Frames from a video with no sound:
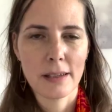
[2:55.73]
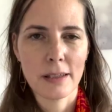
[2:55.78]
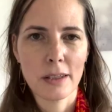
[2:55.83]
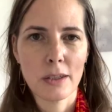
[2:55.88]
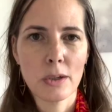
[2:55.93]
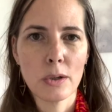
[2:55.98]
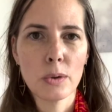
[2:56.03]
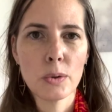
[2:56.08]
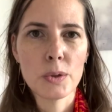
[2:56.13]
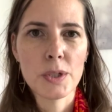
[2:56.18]
a
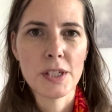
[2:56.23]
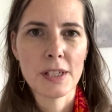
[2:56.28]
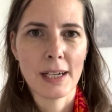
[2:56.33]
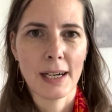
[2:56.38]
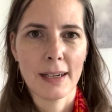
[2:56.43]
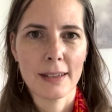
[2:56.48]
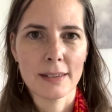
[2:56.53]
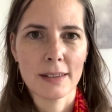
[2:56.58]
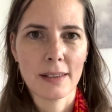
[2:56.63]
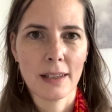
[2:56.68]
huge
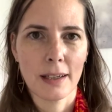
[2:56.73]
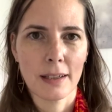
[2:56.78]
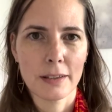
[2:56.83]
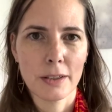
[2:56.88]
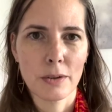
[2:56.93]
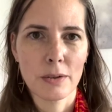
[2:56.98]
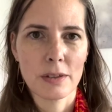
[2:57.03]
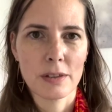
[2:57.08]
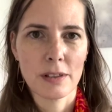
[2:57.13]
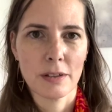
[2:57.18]
task,
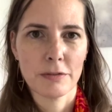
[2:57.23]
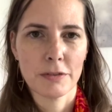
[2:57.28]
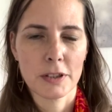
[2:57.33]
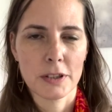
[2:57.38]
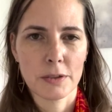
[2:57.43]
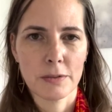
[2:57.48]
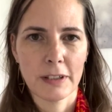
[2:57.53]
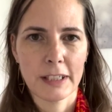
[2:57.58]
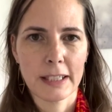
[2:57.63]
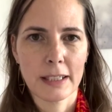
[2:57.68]
and UNICEF
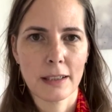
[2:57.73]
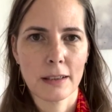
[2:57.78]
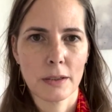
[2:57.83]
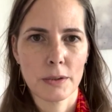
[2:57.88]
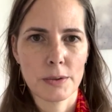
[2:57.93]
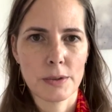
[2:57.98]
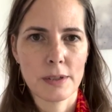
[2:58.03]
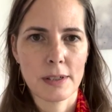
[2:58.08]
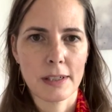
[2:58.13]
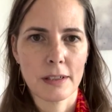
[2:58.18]
works very
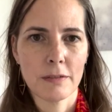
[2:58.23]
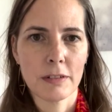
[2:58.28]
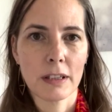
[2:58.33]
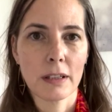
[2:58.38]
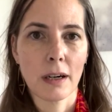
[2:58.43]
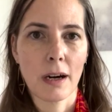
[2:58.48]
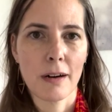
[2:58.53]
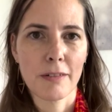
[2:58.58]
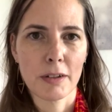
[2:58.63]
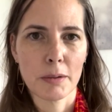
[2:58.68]
closely with
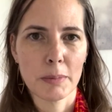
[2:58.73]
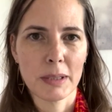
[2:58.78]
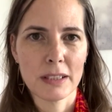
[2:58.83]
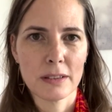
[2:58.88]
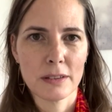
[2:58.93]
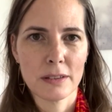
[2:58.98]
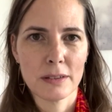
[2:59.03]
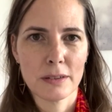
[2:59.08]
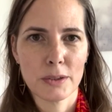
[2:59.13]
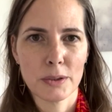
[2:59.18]
the government